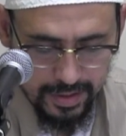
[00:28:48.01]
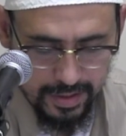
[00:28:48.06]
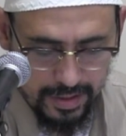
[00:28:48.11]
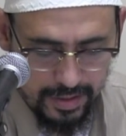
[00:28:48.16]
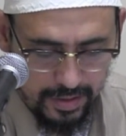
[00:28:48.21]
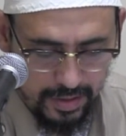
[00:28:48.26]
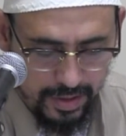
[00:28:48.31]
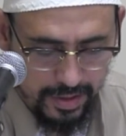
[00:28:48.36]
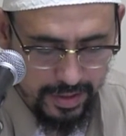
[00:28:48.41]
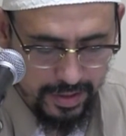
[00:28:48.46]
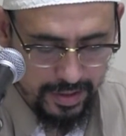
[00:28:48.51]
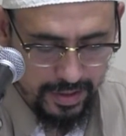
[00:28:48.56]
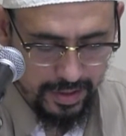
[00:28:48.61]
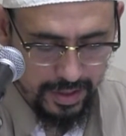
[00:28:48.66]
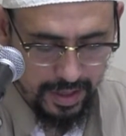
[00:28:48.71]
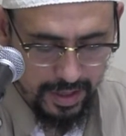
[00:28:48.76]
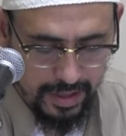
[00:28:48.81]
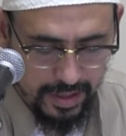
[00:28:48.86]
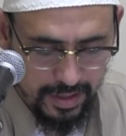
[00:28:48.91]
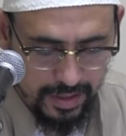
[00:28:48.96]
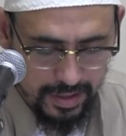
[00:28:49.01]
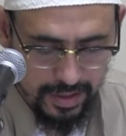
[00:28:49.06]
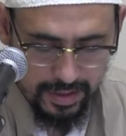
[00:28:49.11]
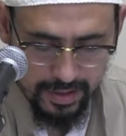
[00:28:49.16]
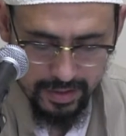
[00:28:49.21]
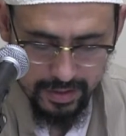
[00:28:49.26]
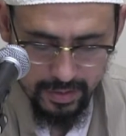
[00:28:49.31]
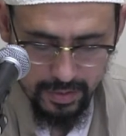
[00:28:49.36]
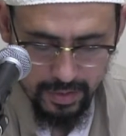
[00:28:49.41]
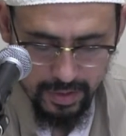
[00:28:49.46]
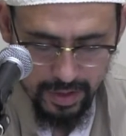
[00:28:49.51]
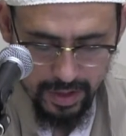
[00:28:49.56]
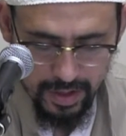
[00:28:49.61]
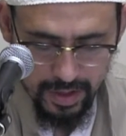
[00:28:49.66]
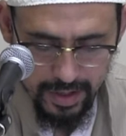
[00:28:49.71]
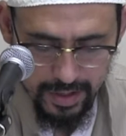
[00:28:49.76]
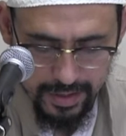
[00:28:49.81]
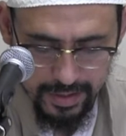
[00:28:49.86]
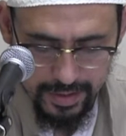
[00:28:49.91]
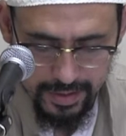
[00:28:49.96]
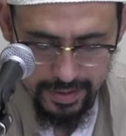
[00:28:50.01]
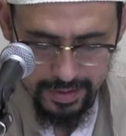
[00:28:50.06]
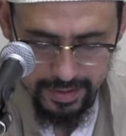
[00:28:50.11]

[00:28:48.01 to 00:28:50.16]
And Allah indicated it in the Quran.